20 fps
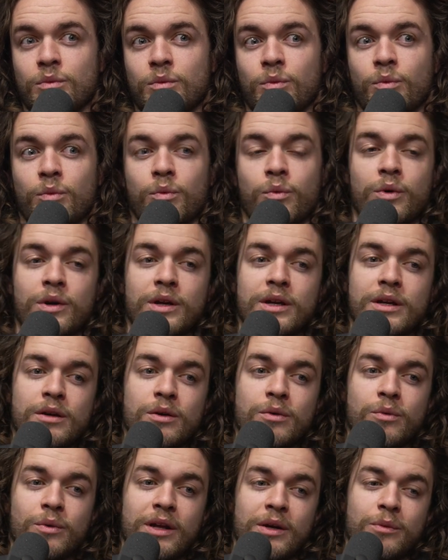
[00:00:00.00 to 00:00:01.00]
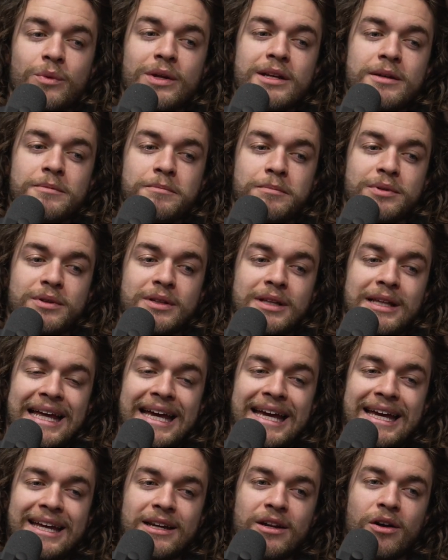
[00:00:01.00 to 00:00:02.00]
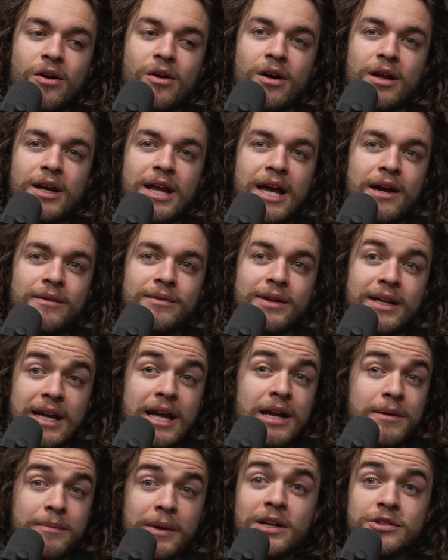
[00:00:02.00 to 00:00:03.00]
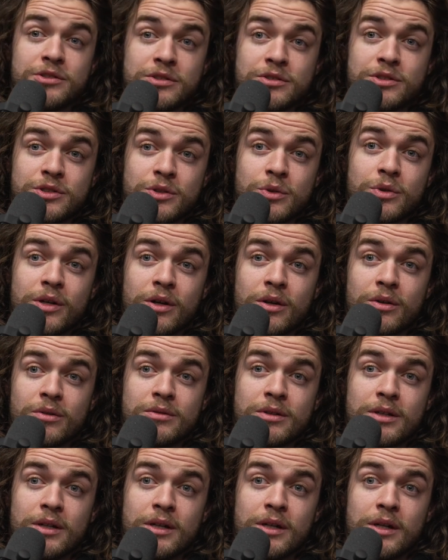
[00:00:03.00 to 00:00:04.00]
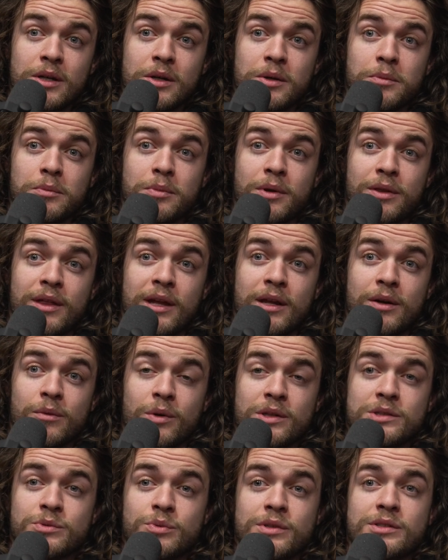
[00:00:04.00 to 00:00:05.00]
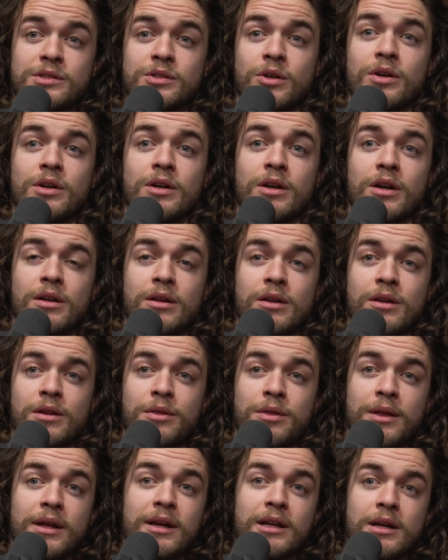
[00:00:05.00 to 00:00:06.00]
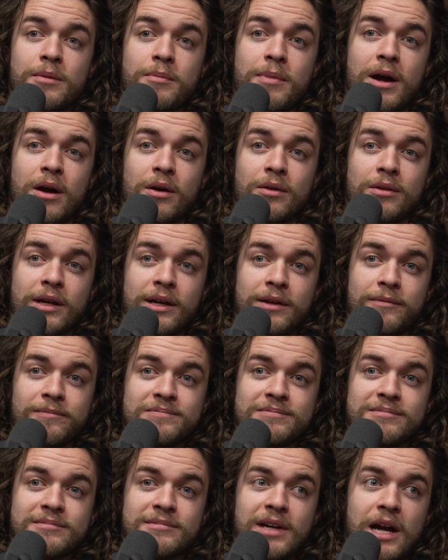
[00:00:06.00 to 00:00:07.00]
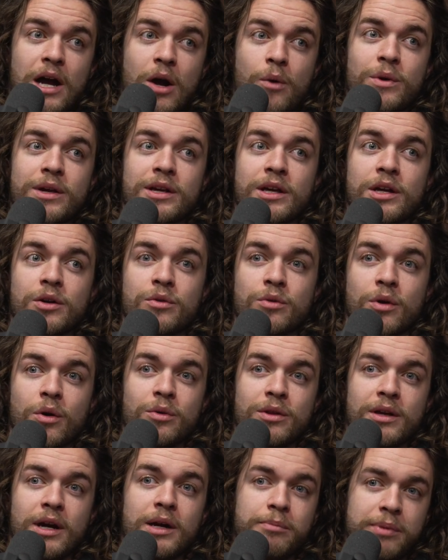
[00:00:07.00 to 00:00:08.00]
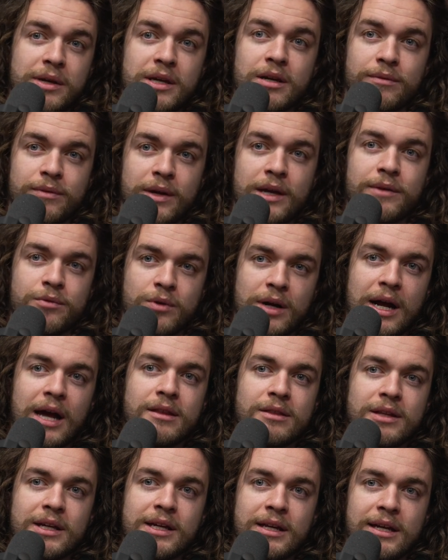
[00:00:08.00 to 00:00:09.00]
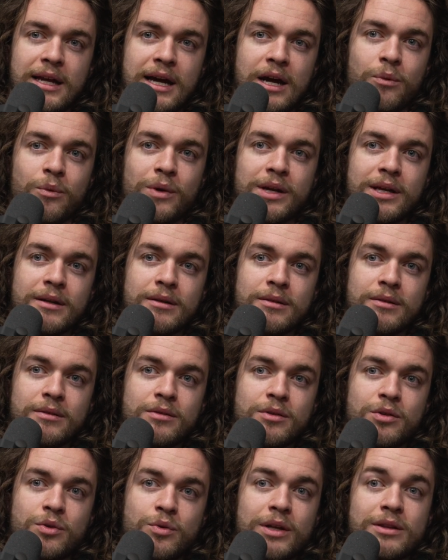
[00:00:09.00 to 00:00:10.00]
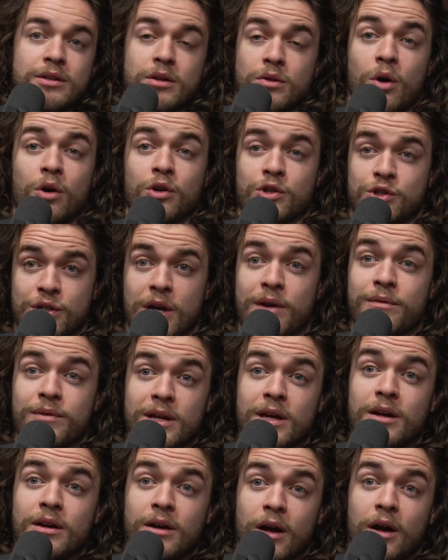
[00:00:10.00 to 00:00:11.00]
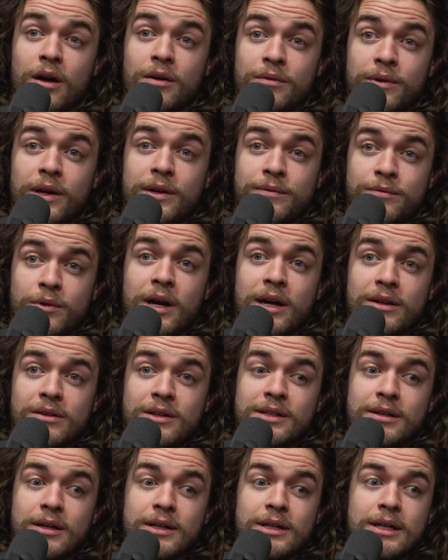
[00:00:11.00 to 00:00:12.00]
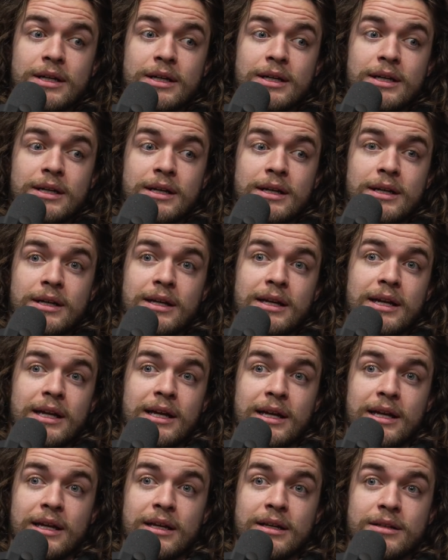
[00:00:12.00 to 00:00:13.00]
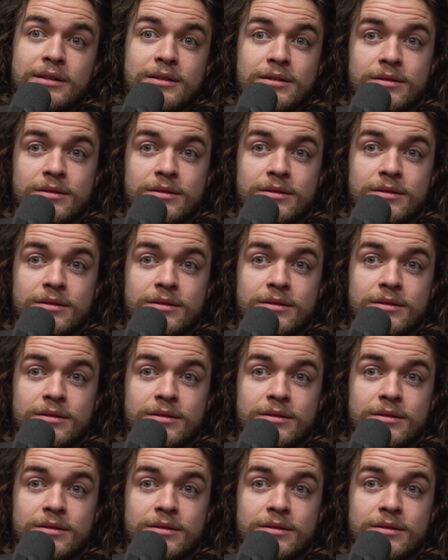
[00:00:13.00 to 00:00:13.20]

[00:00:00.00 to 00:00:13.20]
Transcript: we didn't plan on having an animation studio, but then once we started thinking about like how we can grow the IP of A for Adley and how we can create the longevity of A for Adley, it